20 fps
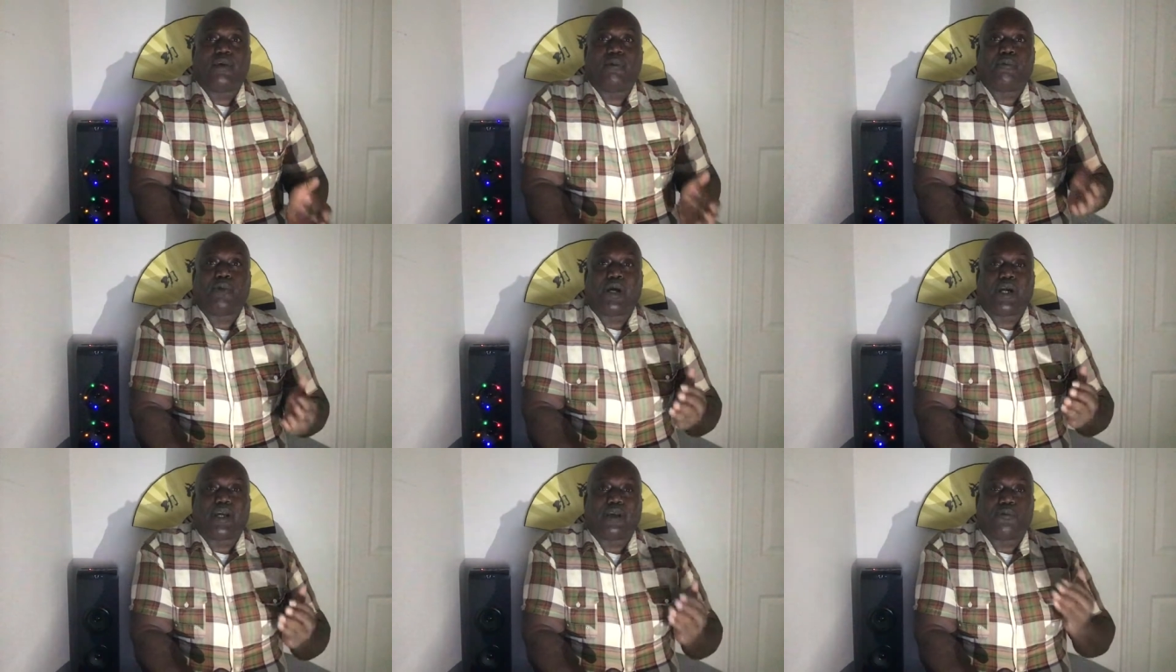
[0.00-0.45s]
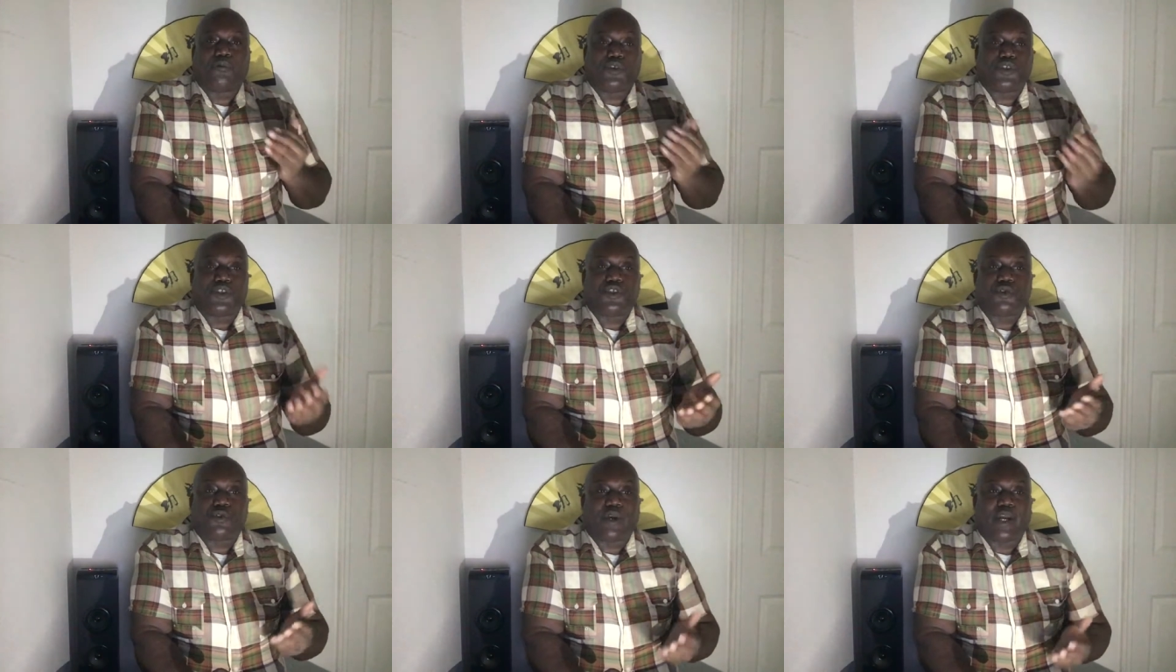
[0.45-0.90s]
by
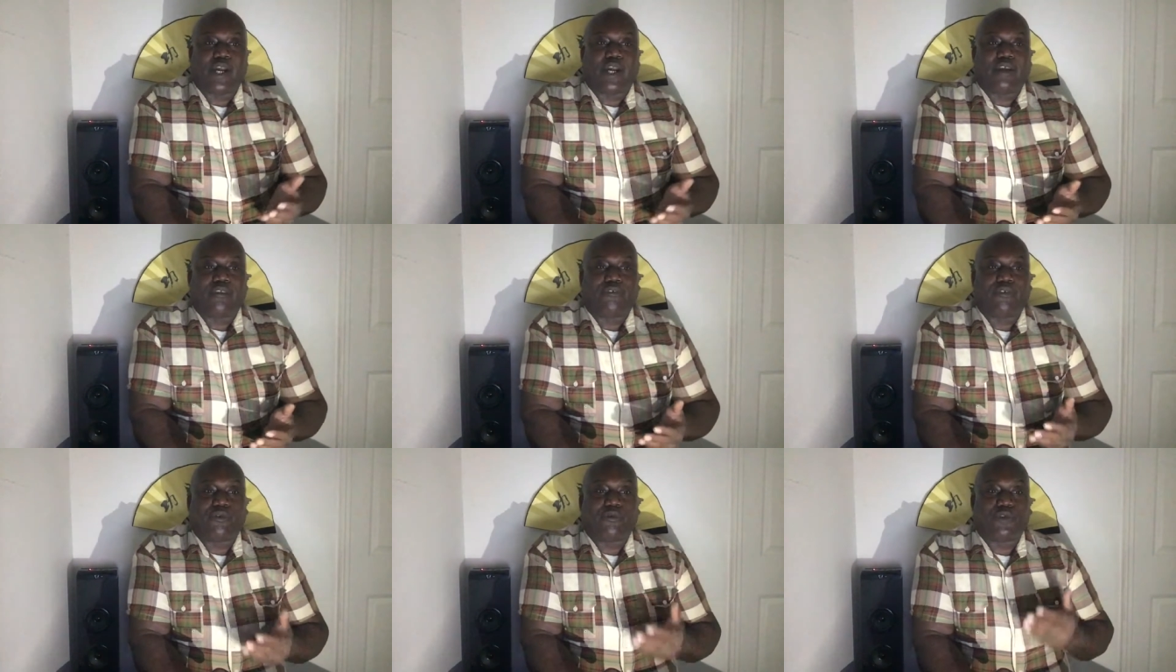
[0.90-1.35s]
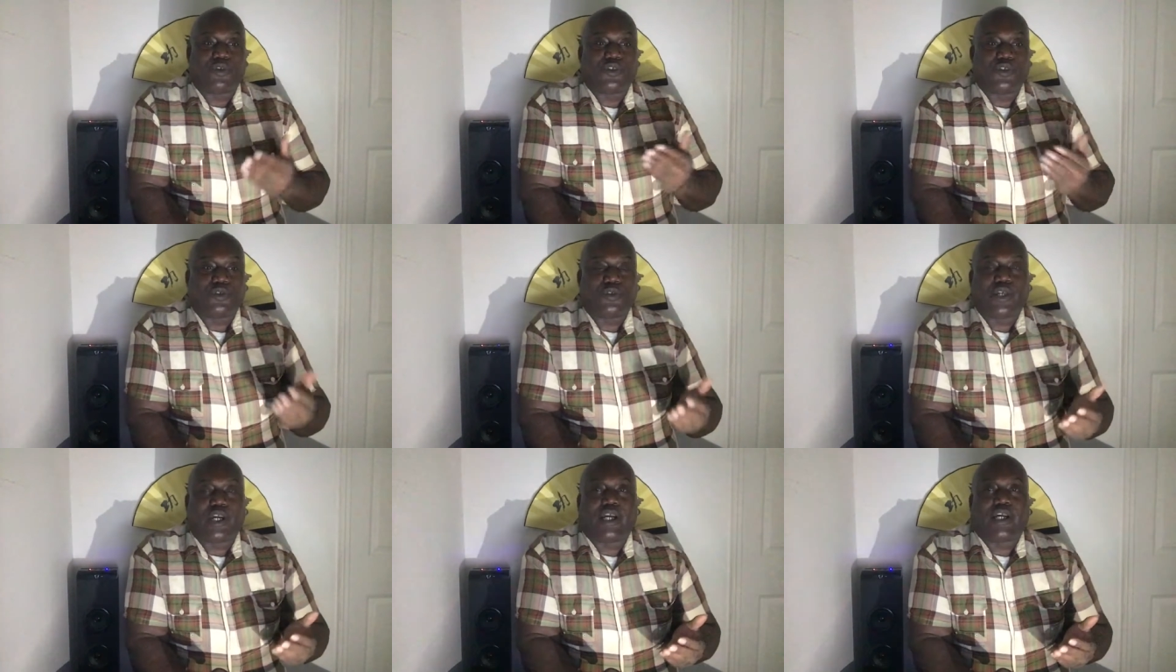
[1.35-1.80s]
what you have and
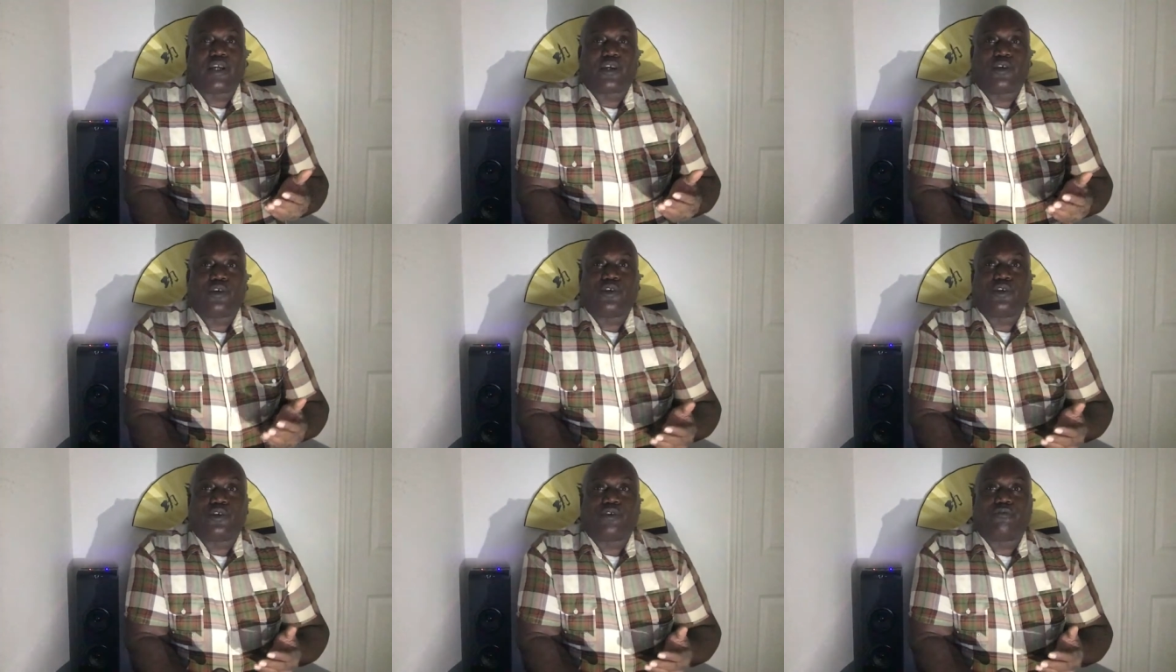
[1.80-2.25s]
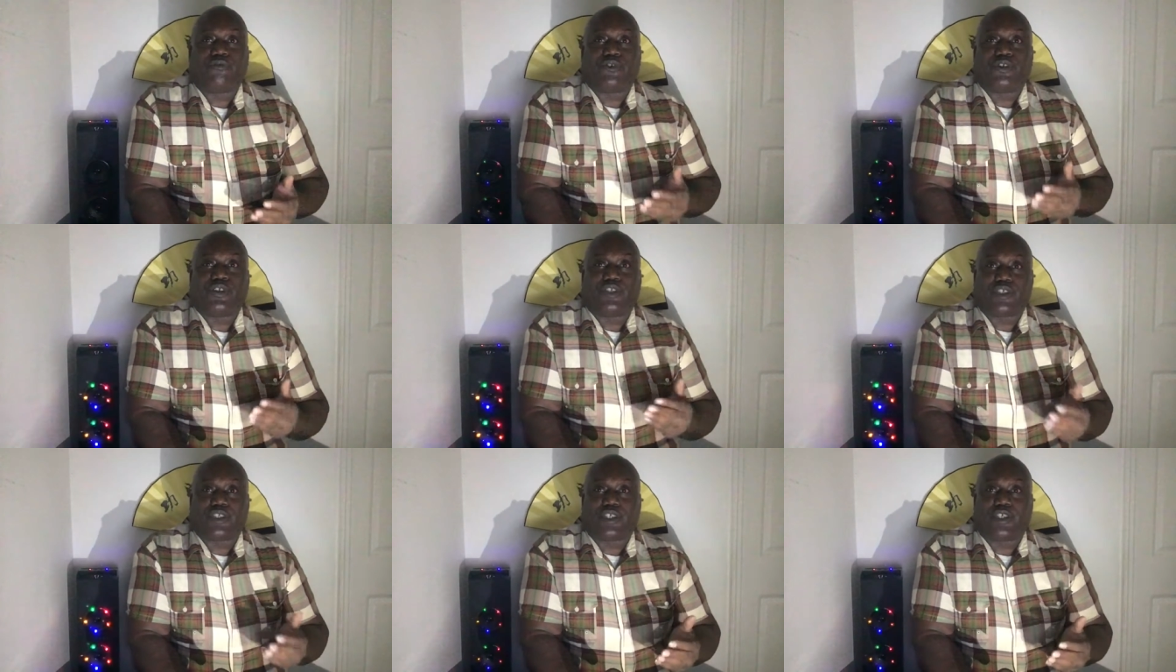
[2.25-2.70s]
what you got going on for
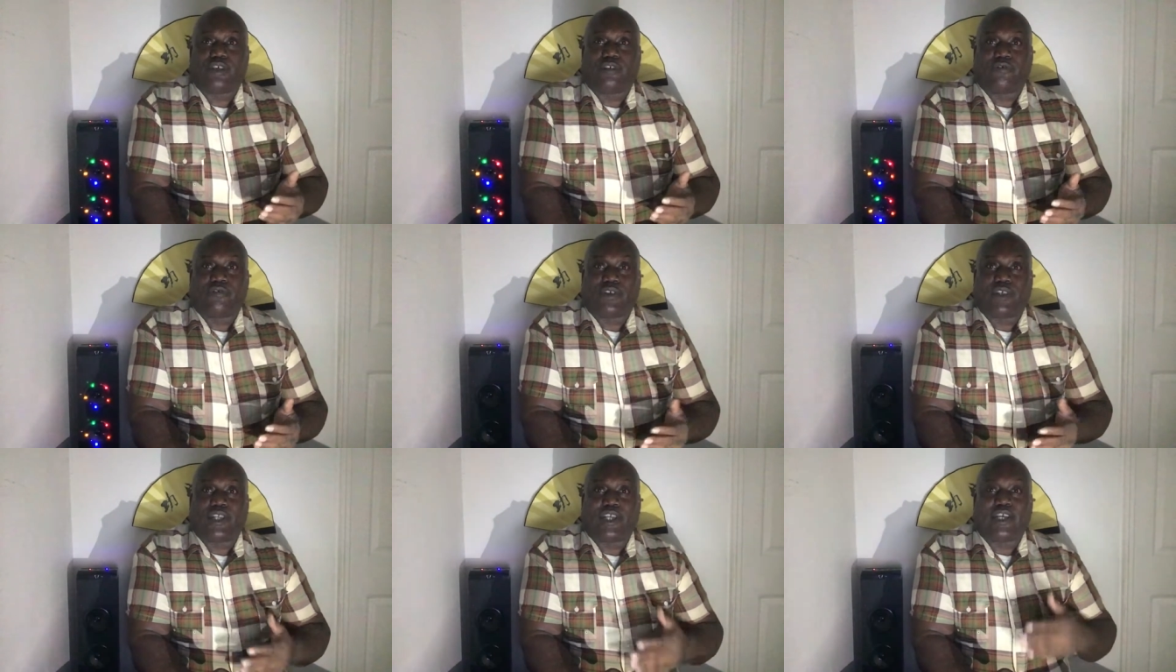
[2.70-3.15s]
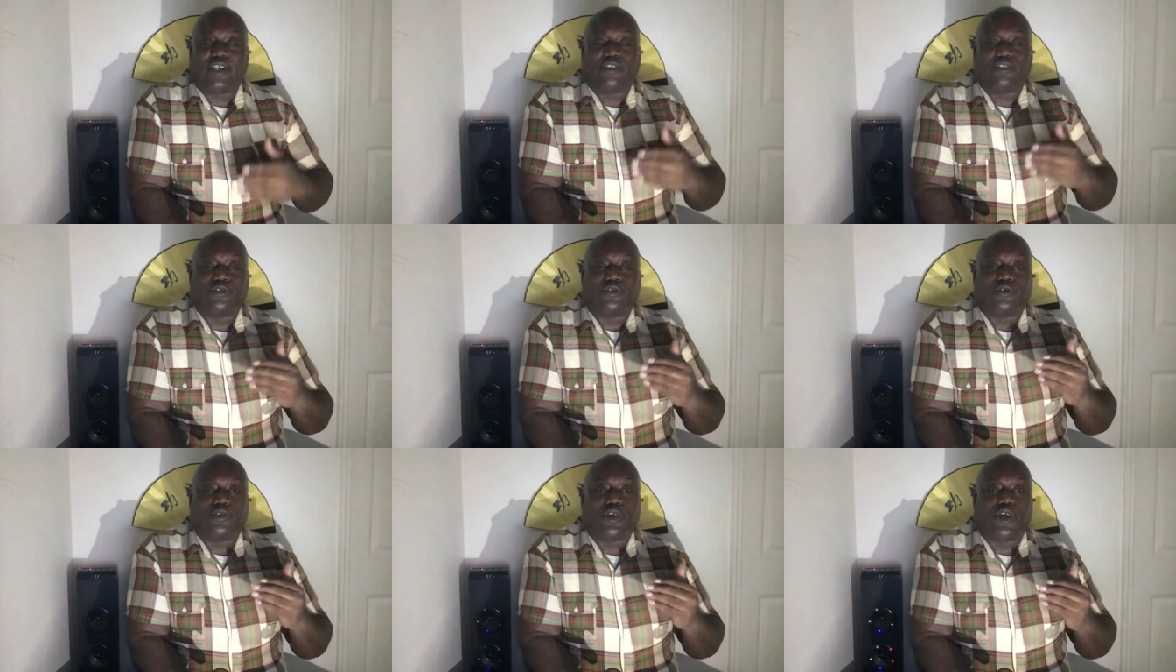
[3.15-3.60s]
yourself and how
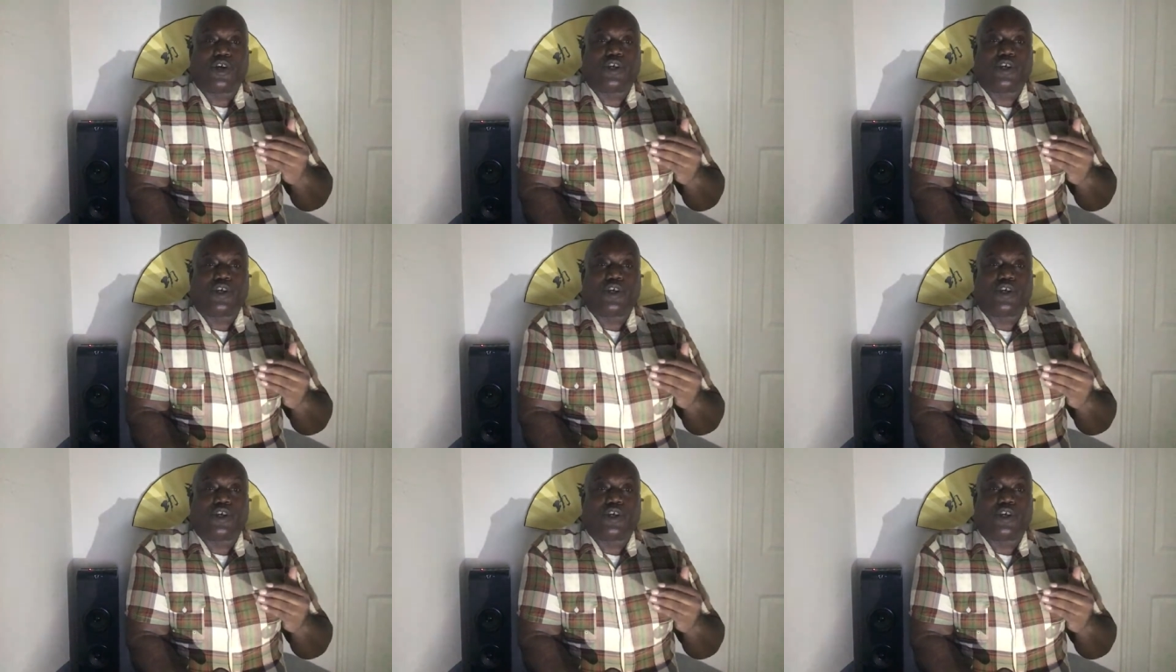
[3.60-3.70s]
you